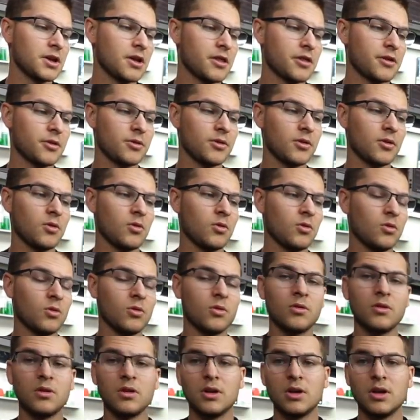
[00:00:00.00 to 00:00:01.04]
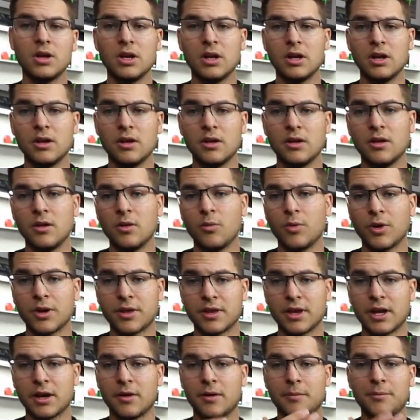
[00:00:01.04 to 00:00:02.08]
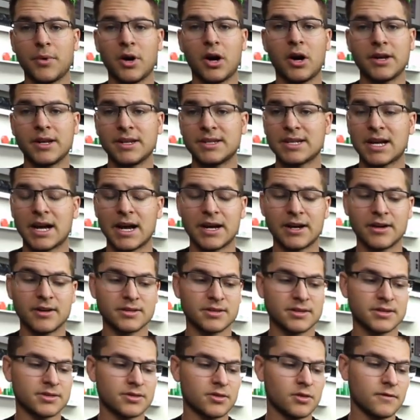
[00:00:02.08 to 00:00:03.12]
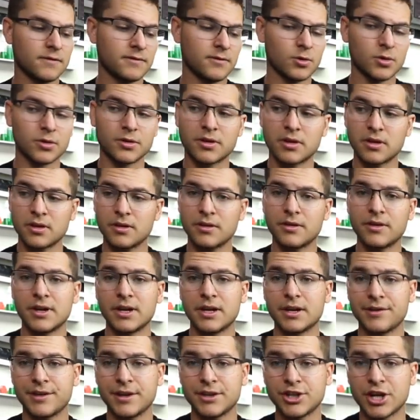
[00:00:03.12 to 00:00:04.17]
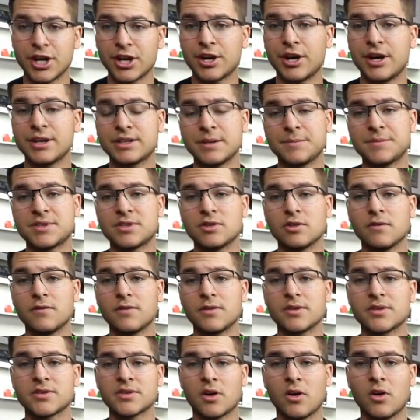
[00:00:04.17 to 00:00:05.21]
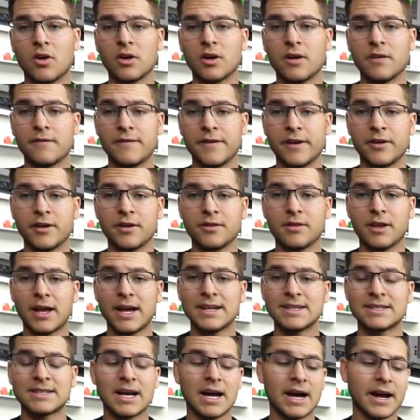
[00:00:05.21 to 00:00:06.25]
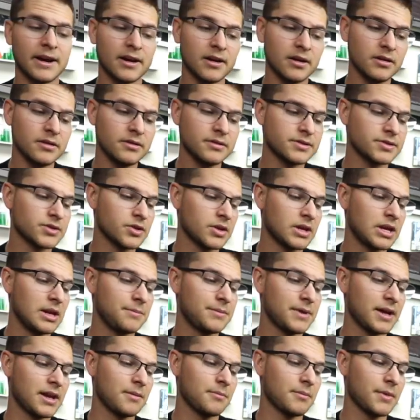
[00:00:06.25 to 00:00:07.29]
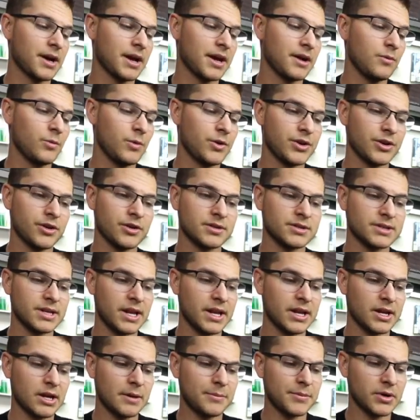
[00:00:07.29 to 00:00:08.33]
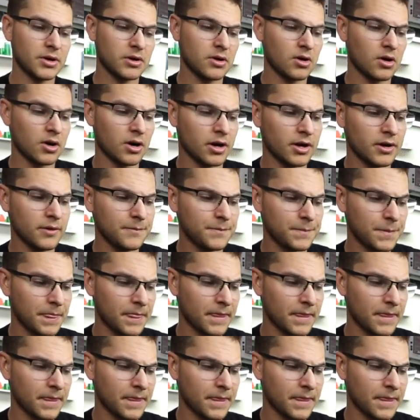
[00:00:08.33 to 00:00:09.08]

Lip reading: through the whole, with body, tires, and so forth. The Jconcepts Silvers are a very light tire, so keep that in mind when you're setting up your car.